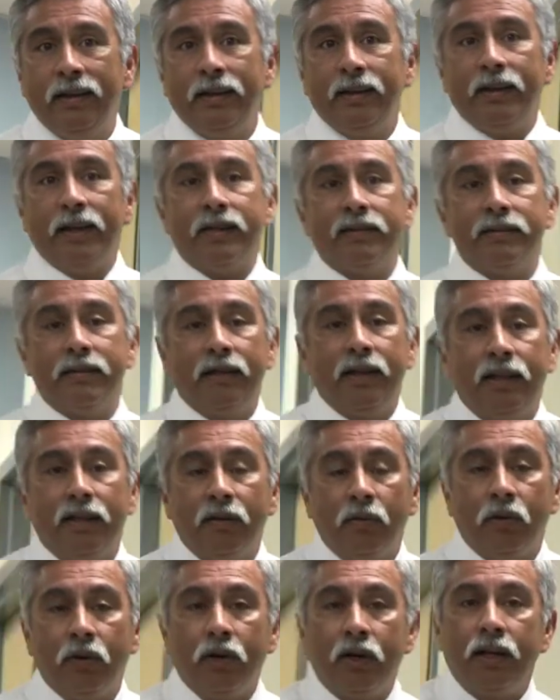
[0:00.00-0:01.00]
That's the date
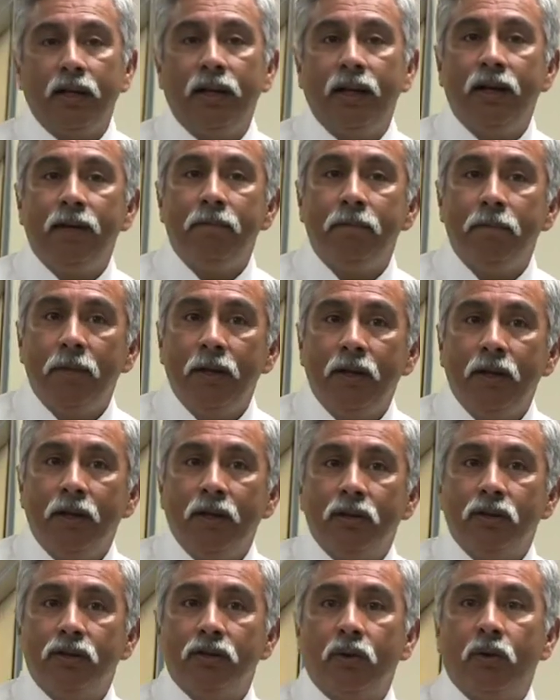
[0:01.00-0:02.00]
that we're looking at.
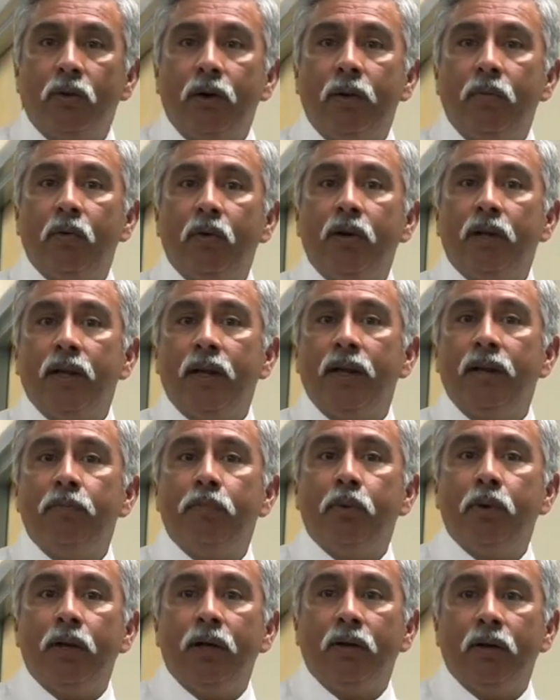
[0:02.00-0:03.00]
So, and we're done
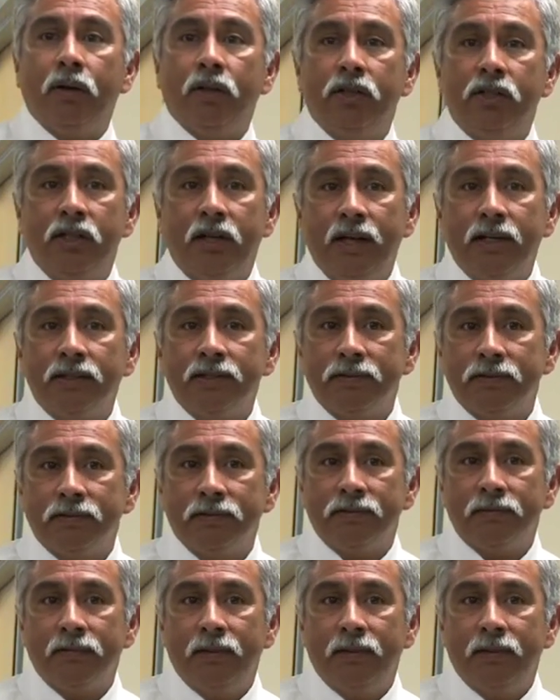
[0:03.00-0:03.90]
inputting all the checks.